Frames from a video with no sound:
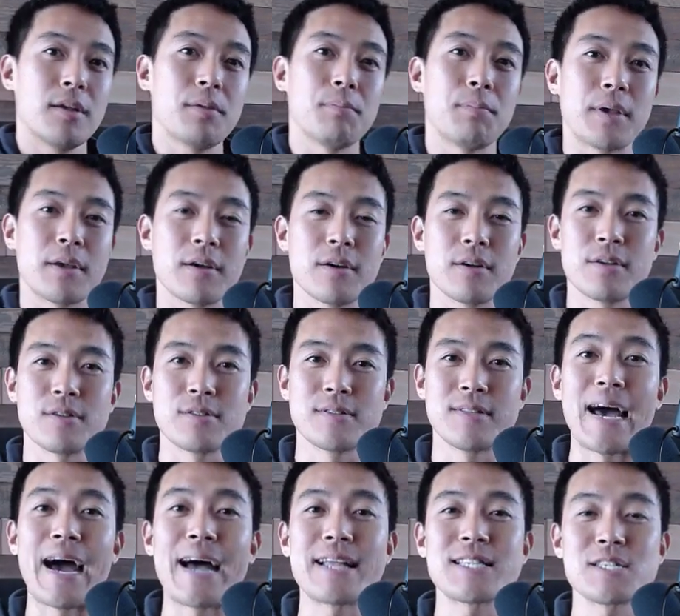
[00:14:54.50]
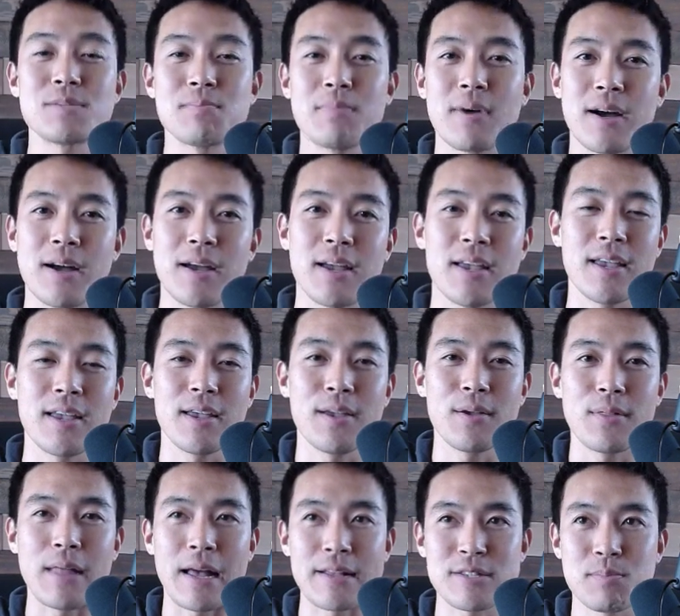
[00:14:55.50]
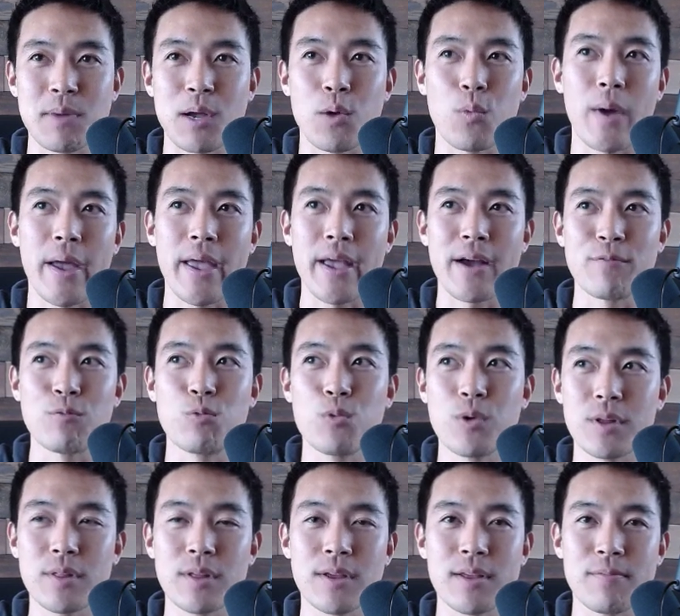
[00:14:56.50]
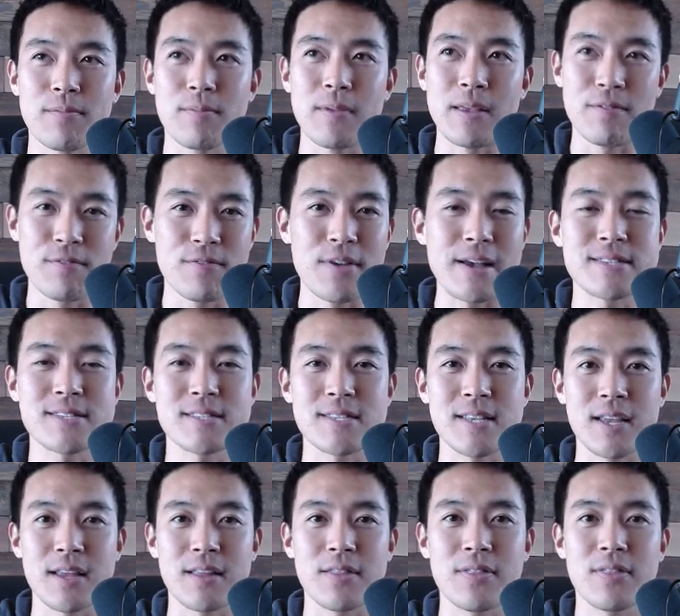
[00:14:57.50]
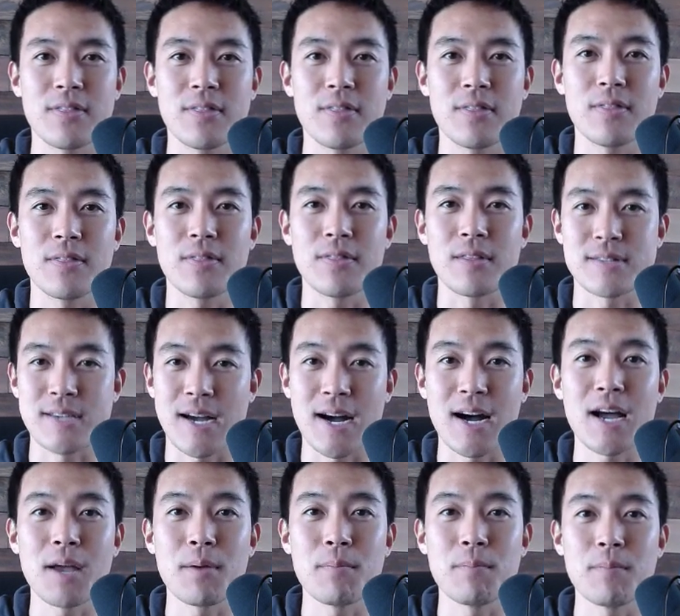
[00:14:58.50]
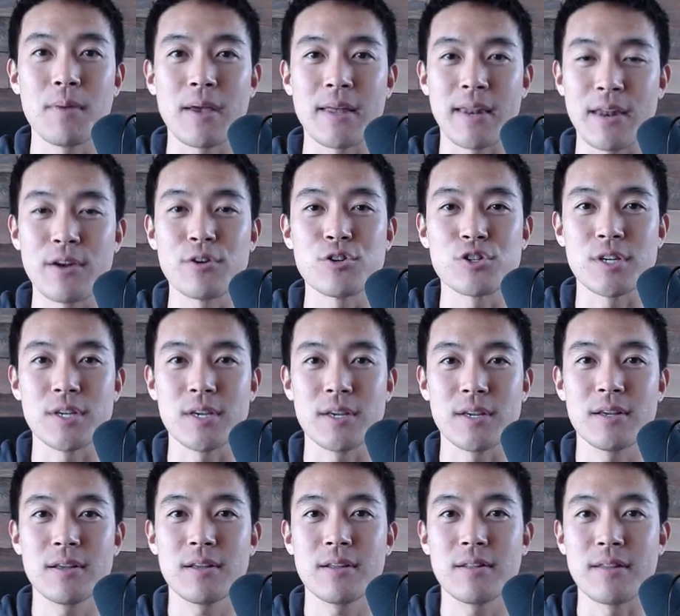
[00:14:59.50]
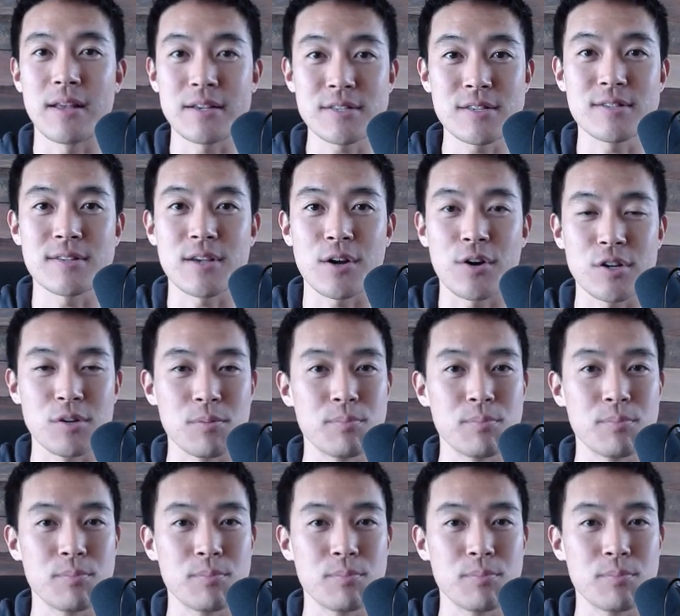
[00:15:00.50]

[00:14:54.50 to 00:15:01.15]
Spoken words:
because that's my way of really investing the time and energy necessary to